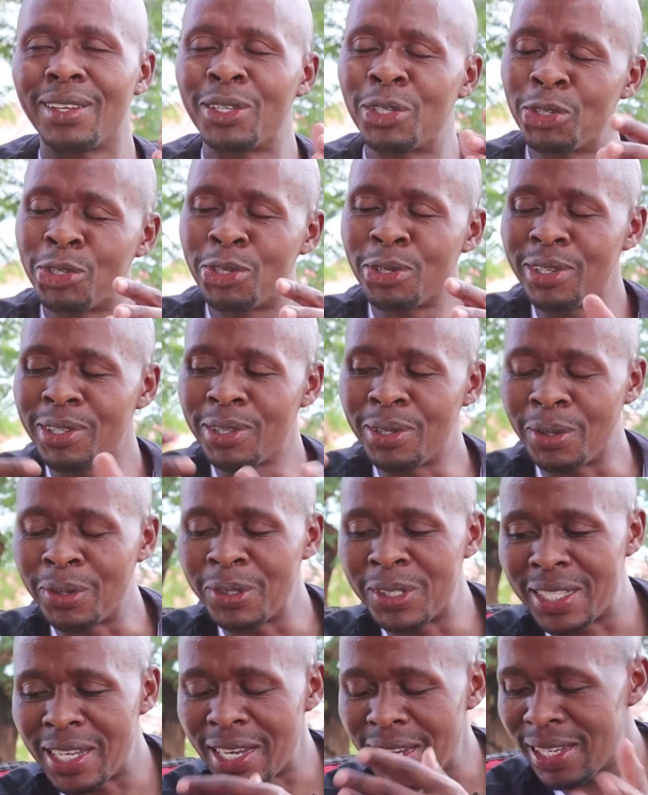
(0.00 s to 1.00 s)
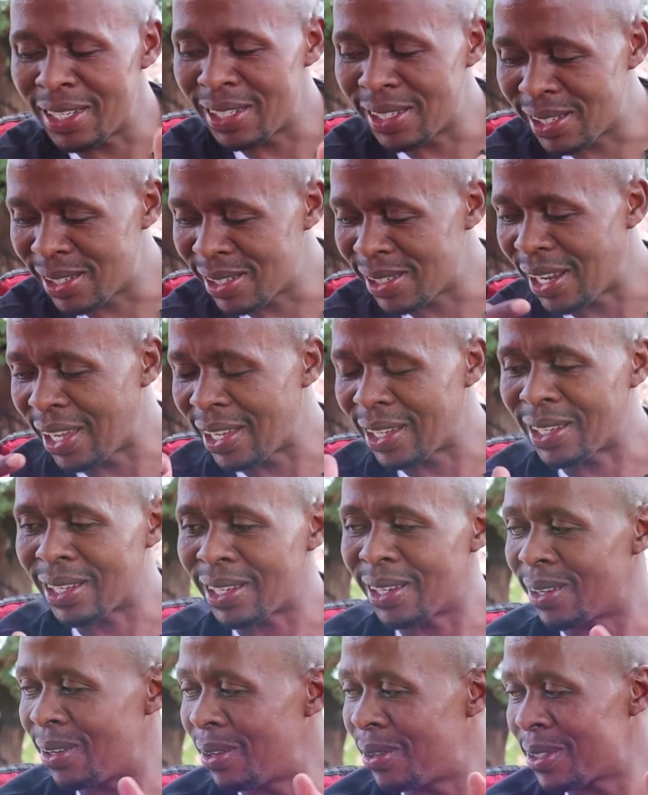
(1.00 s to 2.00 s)
During those days, like
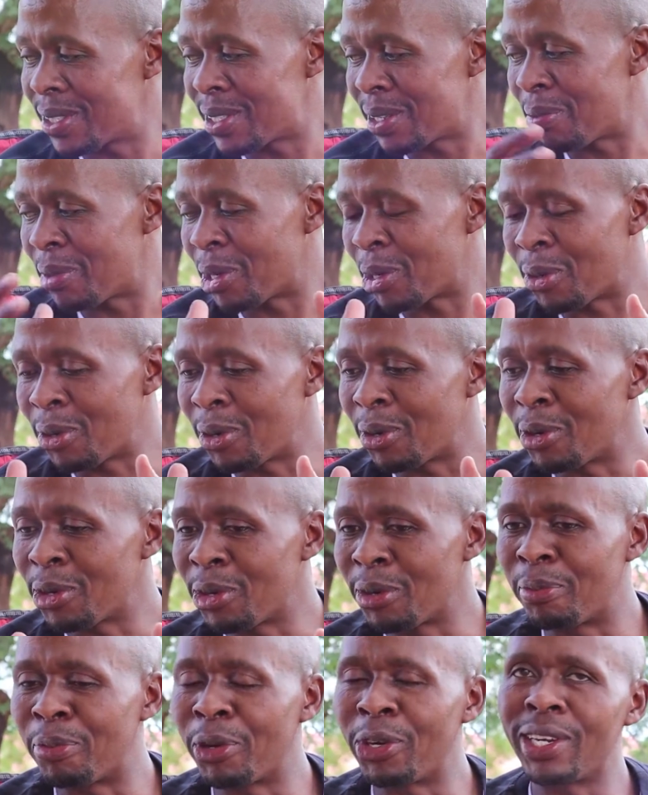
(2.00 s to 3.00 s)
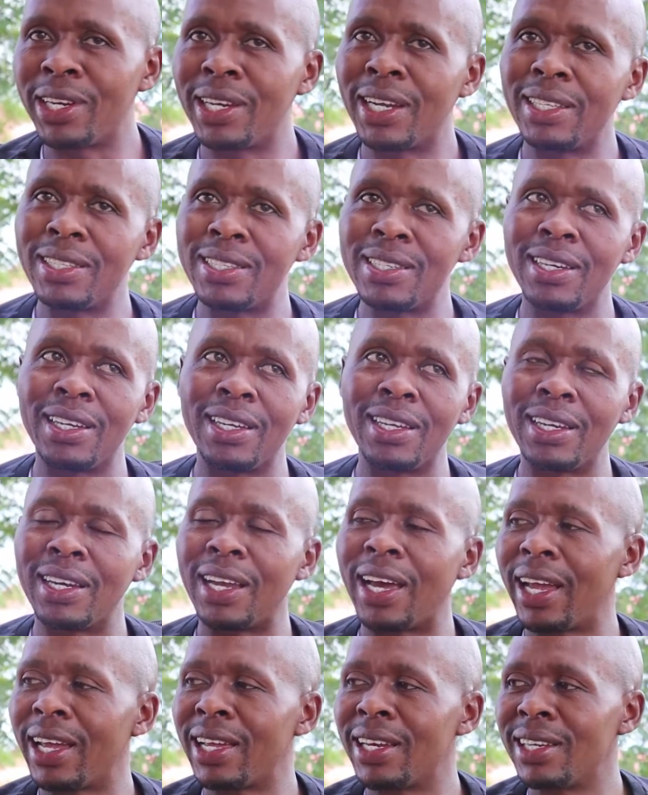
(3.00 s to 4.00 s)
long time ago, you're born in
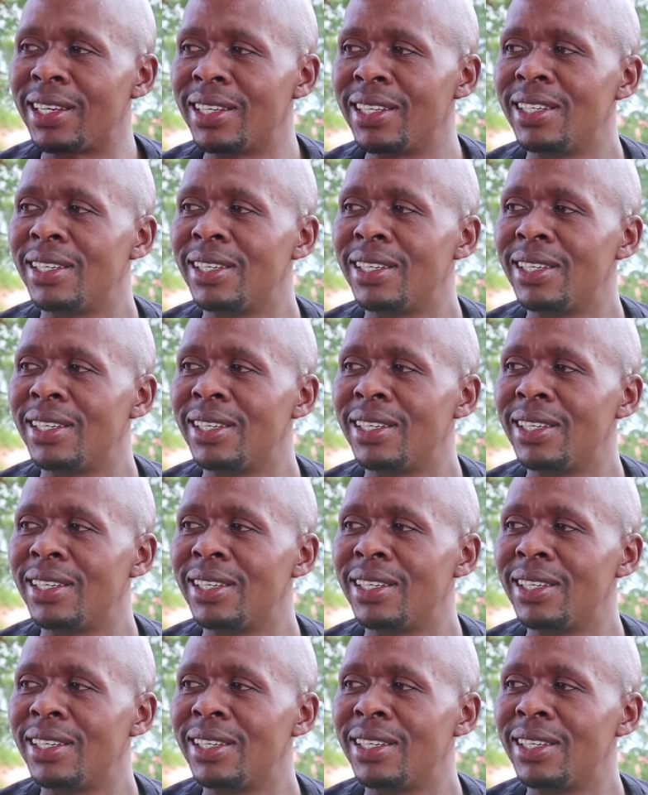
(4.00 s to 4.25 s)
1989.